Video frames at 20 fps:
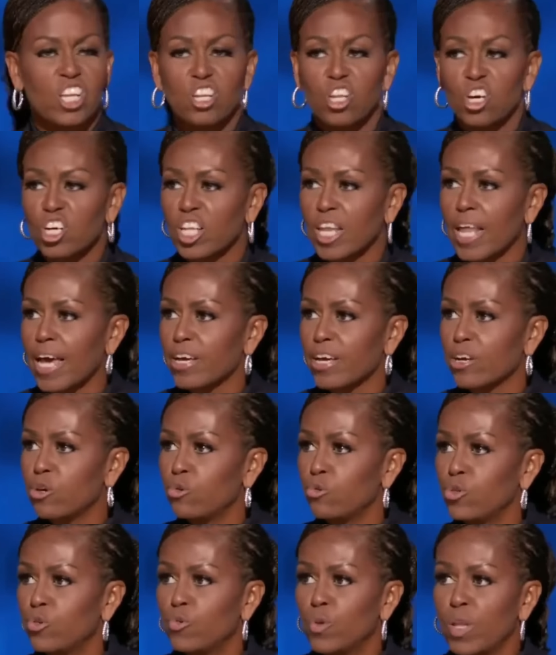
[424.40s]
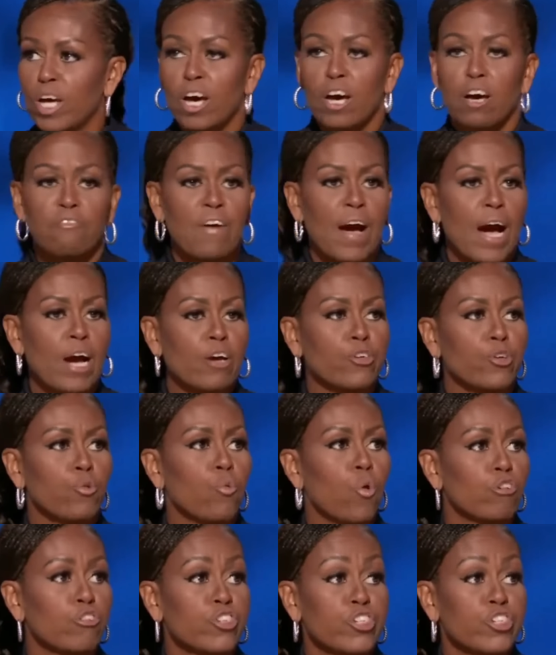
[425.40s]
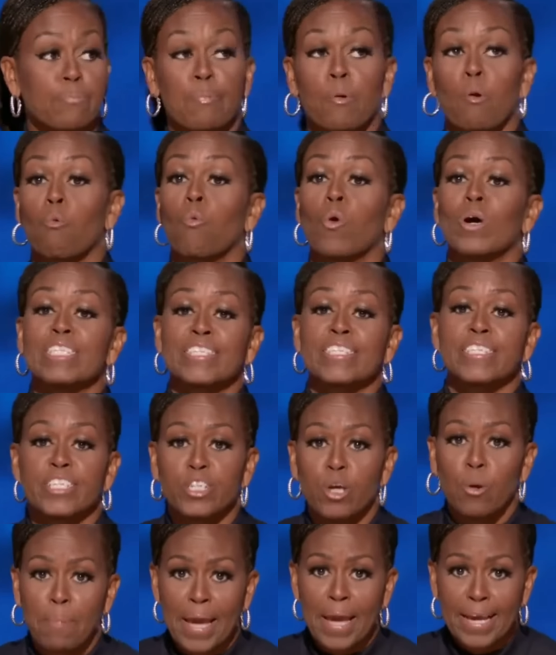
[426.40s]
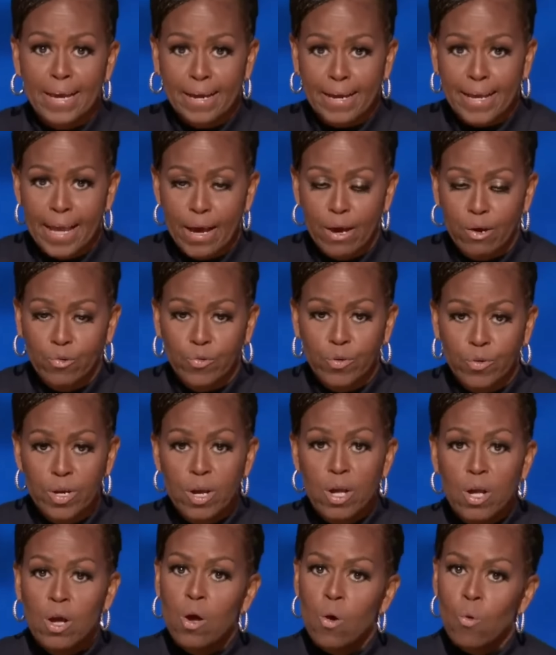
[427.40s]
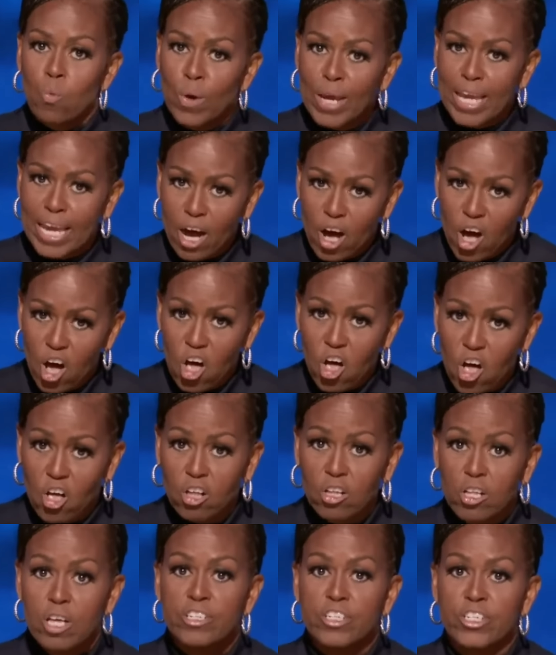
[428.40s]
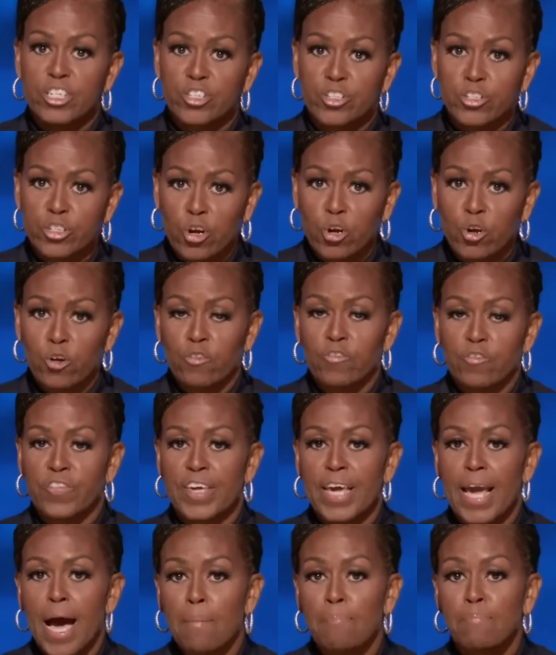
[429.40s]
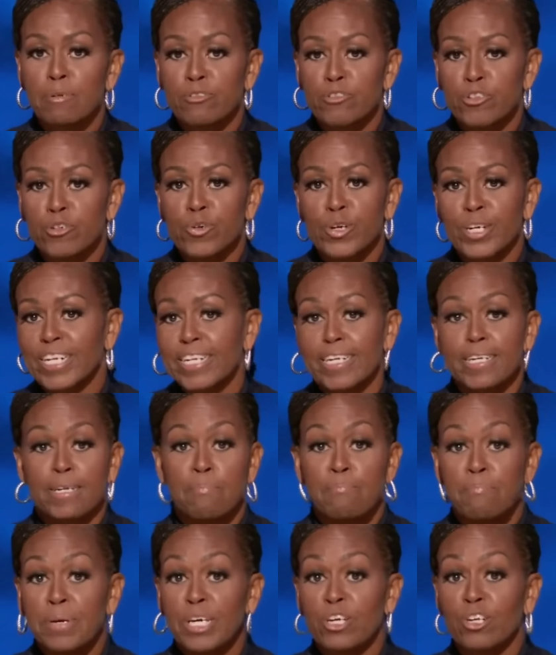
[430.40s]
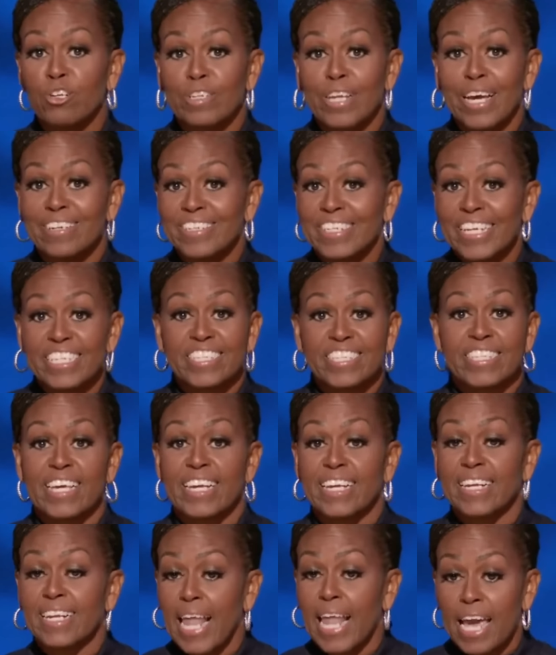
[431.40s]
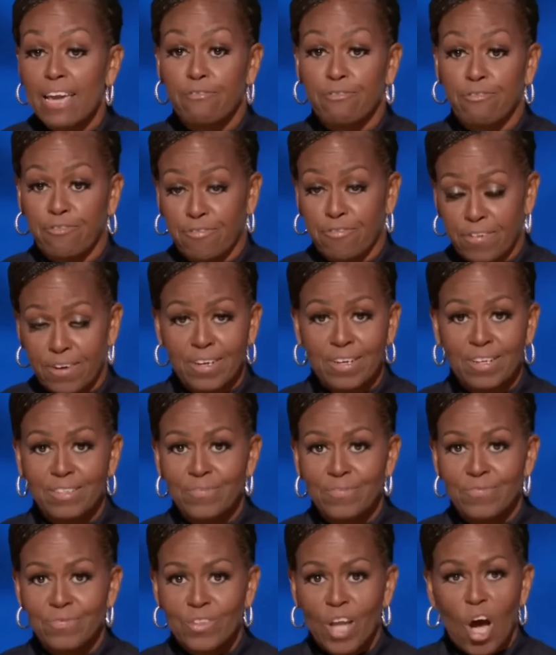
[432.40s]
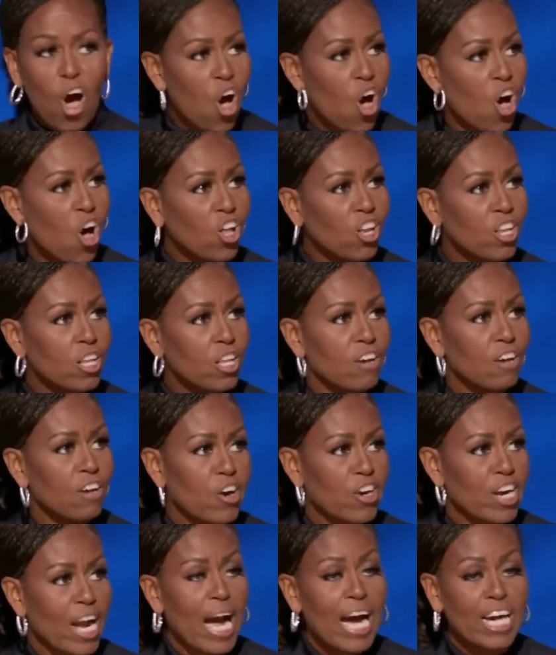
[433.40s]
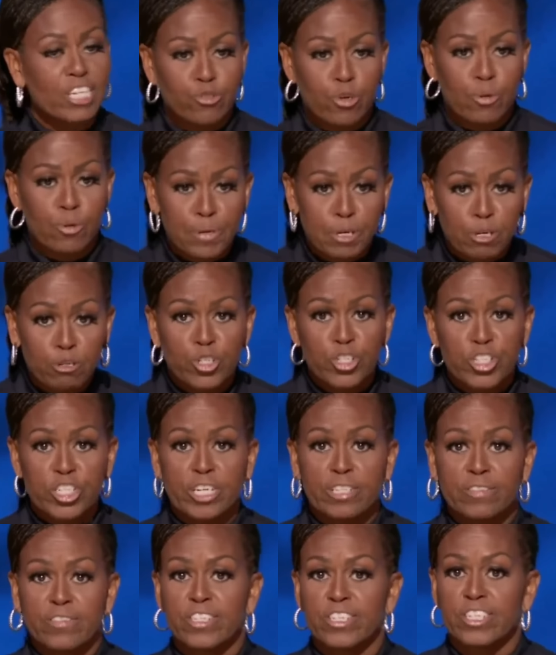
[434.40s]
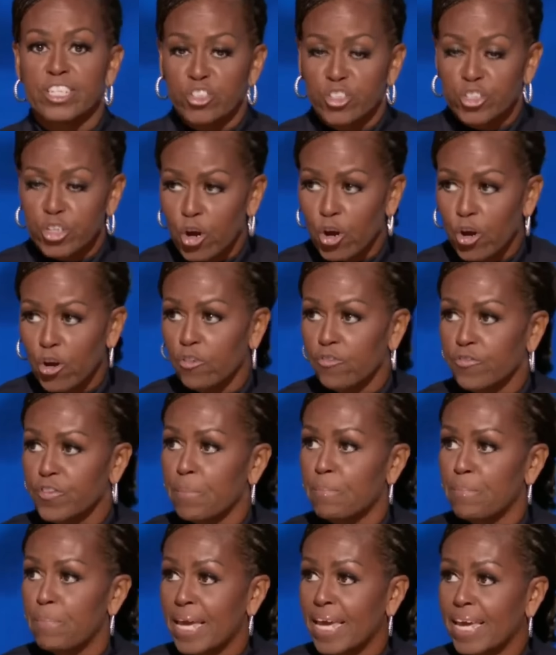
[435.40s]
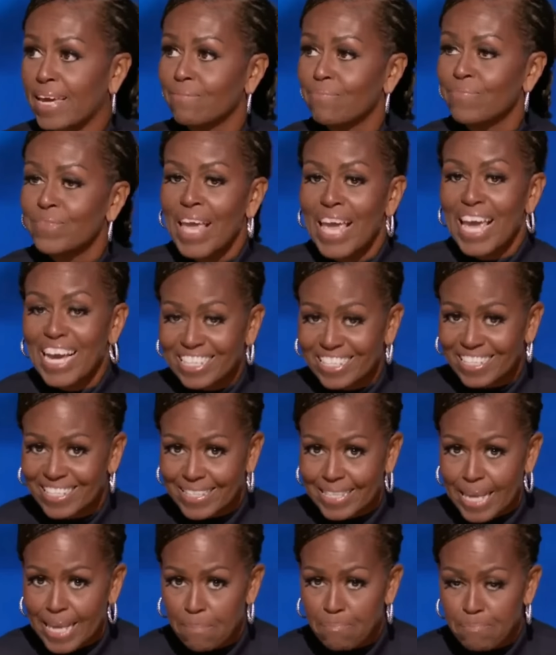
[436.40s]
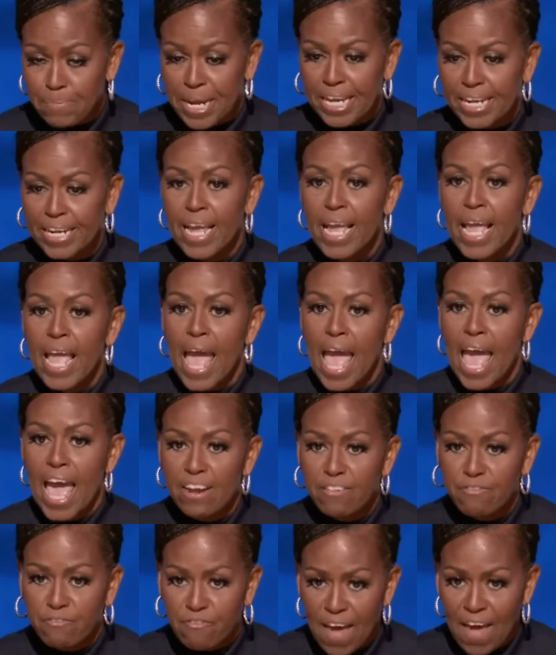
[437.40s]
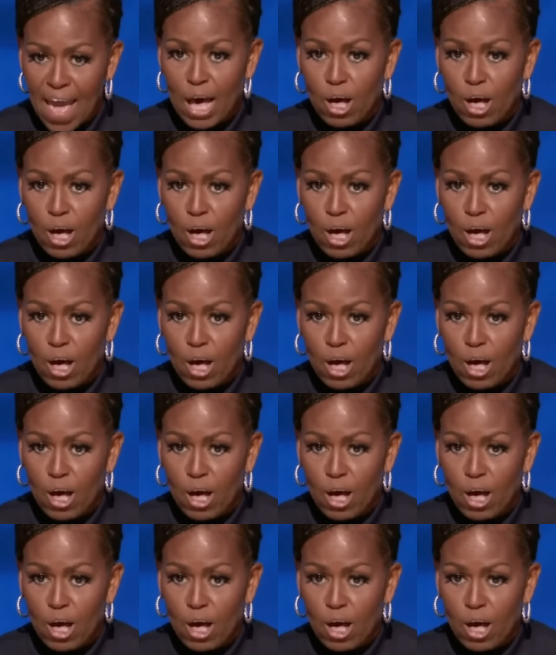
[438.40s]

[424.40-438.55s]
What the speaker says: you look like, who you love, how you worship, or what's in your bank account, we all deserve the opportunity to build a decent life. All of our contributions deserve to be accepted and